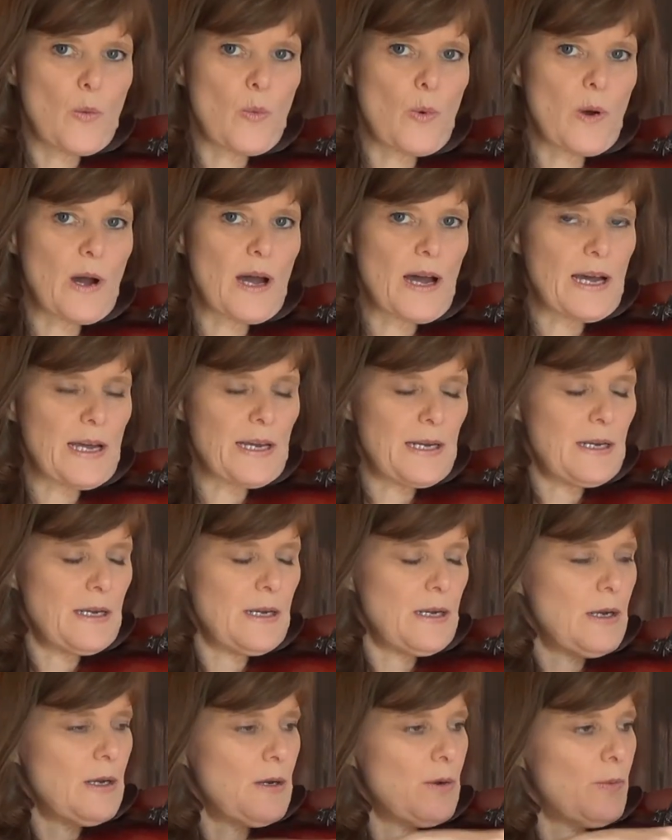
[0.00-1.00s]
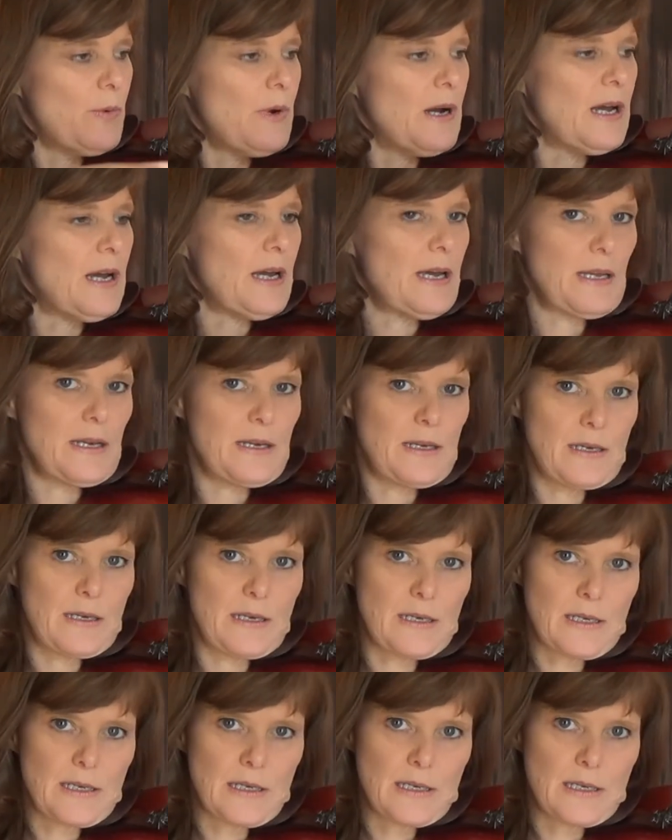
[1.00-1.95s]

1, 1,